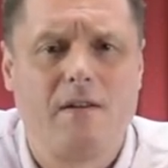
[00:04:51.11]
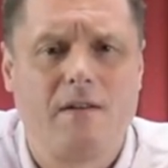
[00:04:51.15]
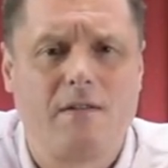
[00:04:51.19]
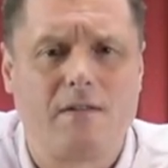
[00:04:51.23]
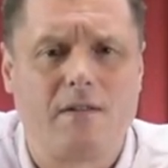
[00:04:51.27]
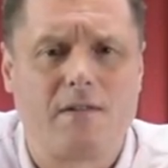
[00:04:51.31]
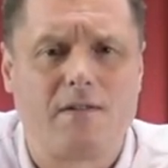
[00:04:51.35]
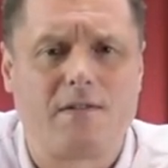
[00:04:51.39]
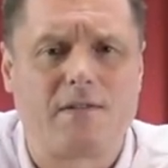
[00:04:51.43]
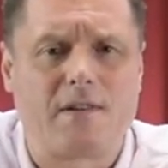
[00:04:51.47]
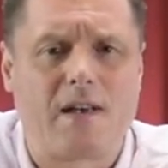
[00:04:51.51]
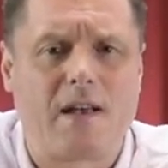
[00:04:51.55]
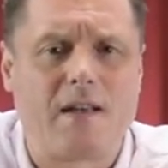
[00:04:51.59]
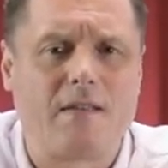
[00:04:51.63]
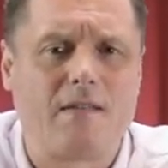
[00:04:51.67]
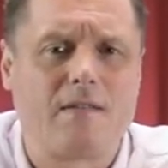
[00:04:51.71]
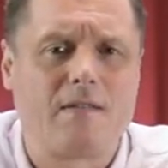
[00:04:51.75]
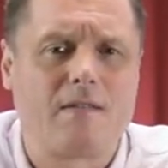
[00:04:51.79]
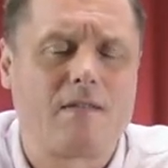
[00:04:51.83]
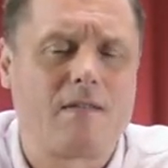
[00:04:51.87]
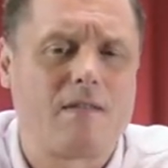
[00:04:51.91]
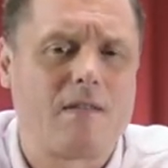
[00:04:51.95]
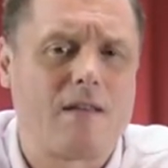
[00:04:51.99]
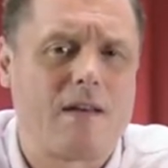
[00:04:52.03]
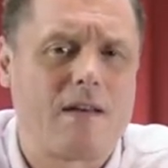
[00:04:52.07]
to
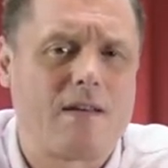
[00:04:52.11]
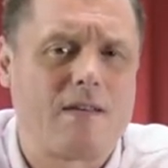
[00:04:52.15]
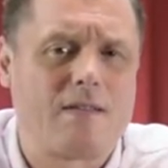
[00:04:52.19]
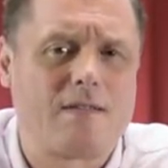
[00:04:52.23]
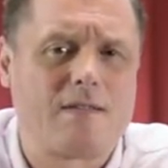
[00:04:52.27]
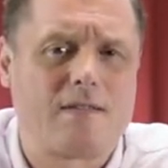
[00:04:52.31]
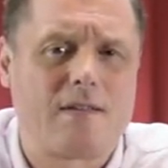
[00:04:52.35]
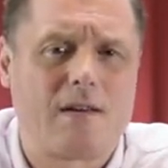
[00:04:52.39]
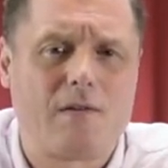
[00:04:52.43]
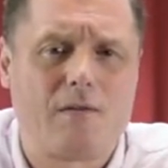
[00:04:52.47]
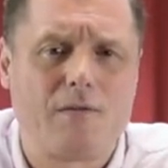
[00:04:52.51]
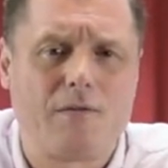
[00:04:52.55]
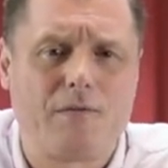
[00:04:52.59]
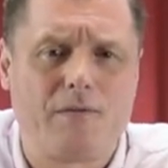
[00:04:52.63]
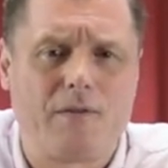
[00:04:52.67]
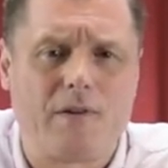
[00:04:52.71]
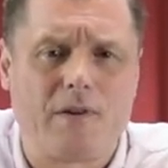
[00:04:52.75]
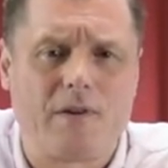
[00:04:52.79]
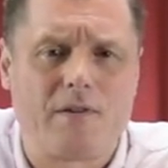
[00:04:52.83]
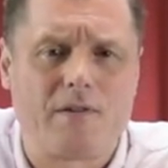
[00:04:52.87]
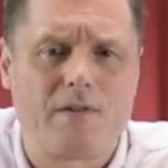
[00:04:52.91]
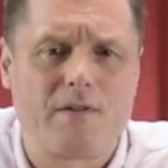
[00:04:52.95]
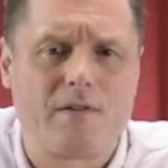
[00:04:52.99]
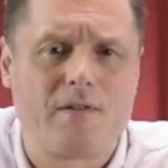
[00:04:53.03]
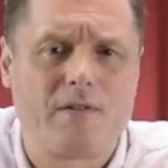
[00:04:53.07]
send their
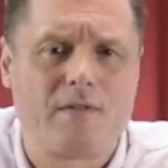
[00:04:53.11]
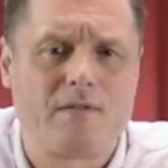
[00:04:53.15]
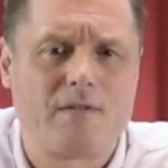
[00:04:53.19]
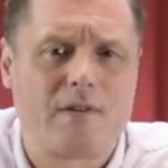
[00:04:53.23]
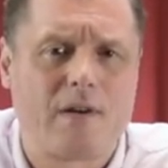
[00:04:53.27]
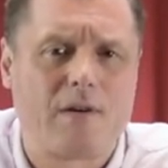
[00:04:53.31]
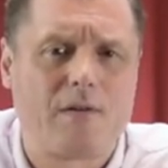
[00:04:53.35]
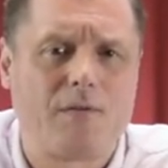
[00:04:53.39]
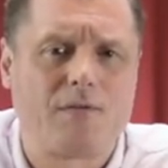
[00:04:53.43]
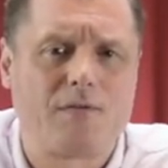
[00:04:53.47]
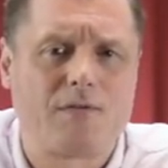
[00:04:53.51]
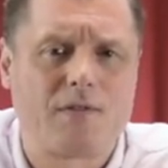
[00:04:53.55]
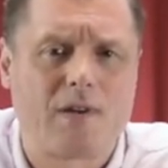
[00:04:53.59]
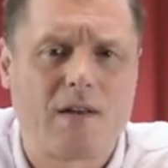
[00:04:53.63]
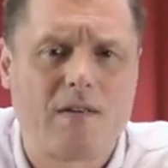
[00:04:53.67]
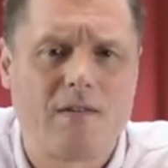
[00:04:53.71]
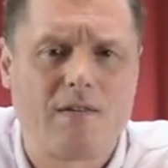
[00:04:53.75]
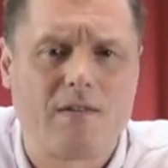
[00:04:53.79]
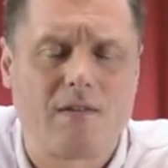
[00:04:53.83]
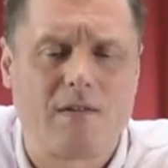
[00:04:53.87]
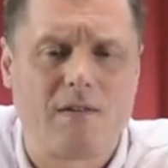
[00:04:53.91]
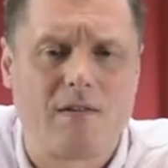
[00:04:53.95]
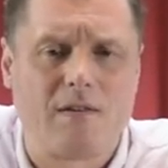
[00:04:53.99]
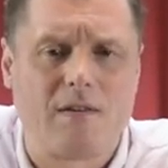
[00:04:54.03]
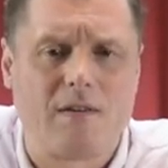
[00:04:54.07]
selfish, self
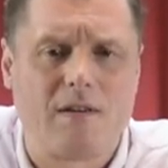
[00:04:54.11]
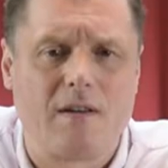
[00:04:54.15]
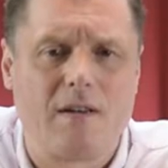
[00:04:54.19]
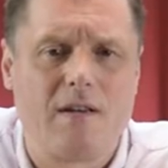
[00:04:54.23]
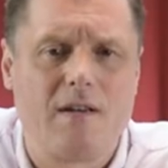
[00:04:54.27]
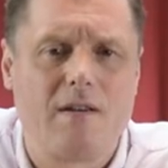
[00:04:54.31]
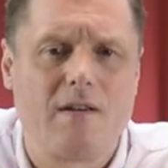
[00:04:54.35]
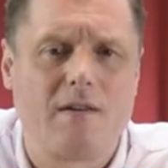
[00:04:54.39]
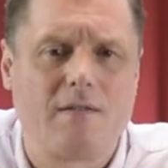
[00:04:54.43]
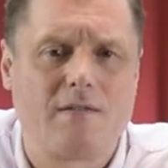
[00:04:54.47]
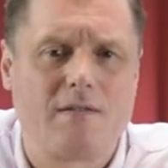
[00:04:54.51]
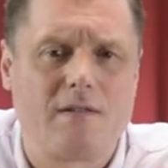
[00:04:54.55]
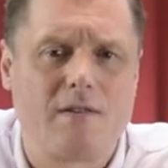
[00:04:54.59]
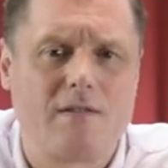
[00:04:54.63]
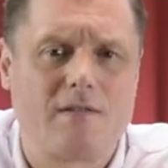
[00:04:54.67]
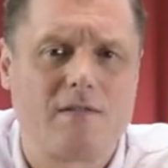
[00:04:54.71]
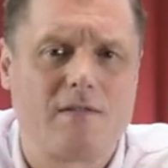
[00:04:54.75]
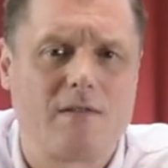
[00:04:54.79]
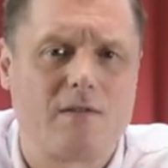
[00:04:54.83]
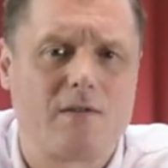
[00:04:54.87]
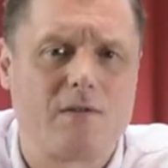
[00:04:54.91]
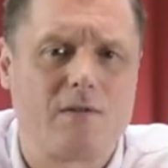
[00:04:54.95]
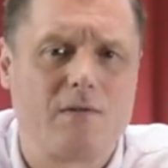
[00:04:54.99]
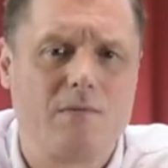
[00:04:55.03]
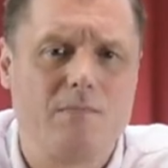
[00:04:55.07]
centered,
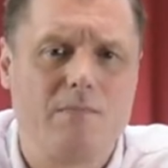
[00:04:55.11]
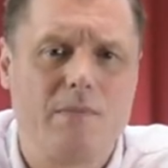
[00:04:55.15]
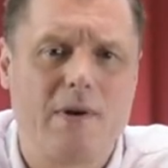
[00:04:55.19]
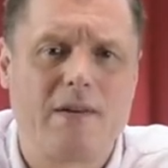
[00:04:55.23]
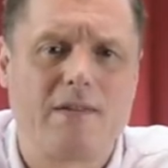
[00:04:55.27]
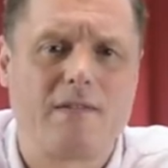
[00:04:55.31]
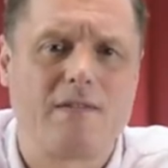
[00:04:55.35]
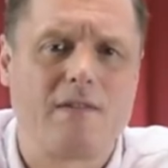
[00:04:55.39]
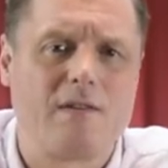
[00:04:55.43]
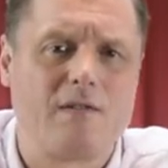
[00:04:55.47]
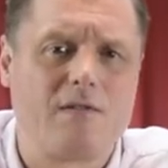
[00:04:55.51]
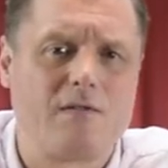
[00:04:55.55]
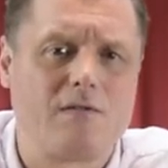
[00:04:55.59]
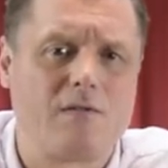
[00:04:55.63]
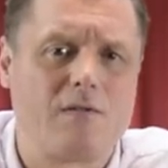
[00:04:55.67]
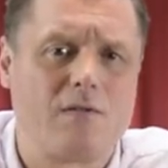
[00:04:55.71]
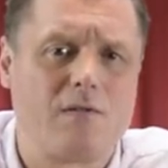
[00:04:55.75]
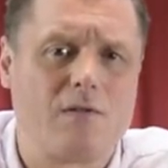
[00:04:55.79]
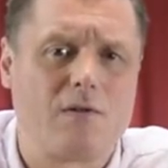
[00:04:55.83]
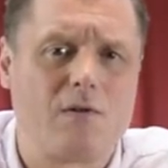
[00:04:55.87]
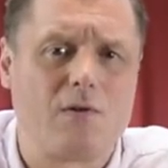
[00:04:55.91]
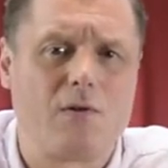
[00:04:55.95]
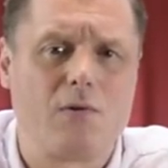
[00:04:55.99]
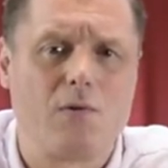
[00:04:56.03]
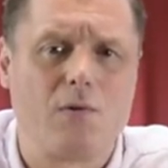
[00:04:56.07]
egotistical message to
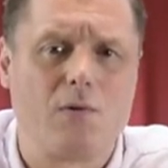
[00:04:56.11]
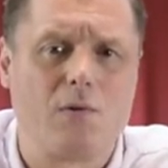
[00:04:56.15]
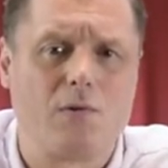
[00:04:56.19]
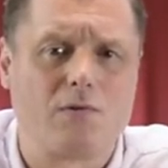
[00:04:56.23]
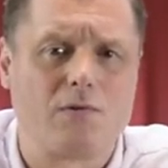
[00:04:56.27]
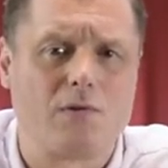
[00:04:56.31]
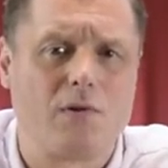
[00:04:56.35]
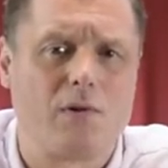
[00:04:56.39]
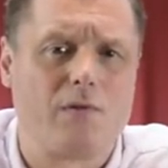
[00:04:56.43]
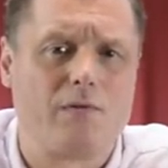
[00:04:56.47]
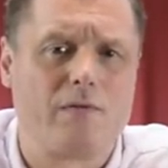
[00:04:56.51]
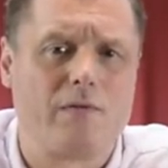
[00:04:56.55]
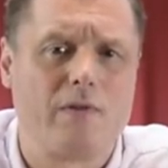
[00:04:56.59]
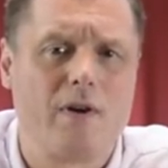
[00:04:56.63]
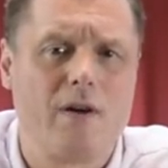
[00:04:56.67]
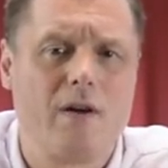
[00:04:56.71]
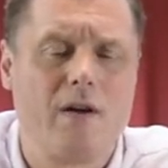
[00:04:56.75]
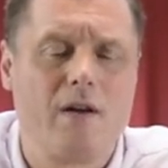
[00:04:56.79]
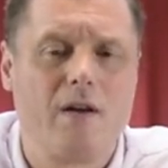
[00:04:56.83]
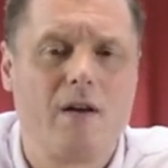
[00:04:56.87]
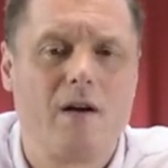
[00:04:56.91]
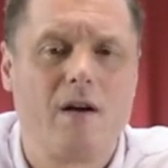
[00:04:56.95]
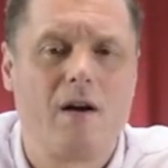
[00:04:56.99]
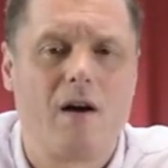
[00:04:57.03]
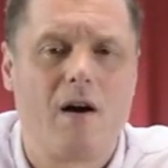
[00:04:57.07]
the court of,
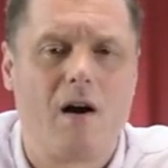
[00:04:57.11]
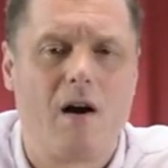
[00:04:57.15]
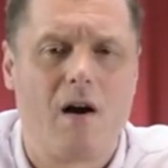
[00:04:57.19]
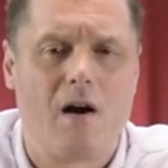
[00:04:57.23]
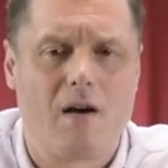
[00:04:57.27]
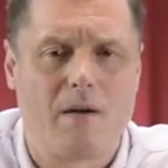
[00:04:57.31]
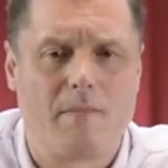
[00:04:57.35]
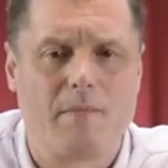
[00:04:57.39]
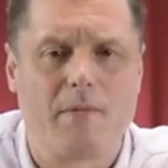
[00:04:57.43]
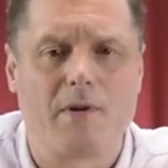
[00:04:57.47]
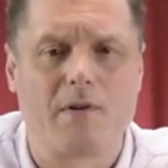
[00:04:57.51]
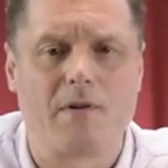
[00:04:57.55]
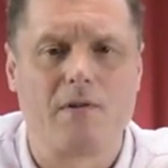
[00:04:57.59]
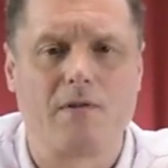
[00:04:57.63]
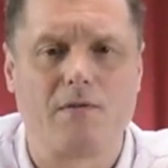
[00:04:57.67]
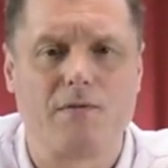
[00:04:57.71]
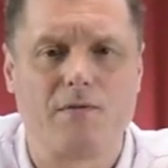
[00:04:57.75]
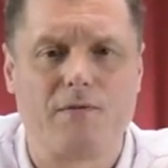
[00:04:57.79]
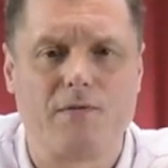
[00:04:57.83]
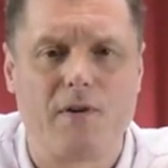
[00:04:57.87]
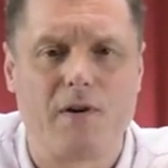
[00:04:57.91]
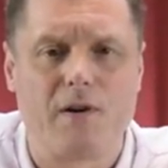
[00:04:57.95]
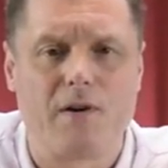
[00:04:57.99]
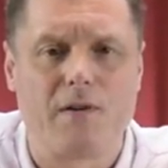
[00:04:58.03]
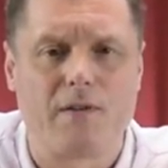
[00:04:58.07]
I'm a good
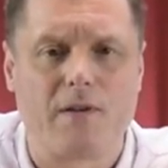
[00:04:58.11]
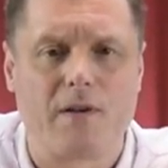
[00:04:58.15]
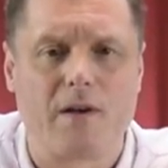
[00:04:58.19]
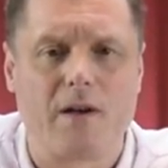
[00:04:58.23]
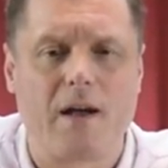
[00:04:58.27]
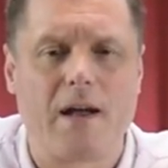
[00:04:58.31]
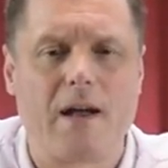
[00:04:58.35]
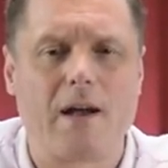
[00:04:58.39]
father.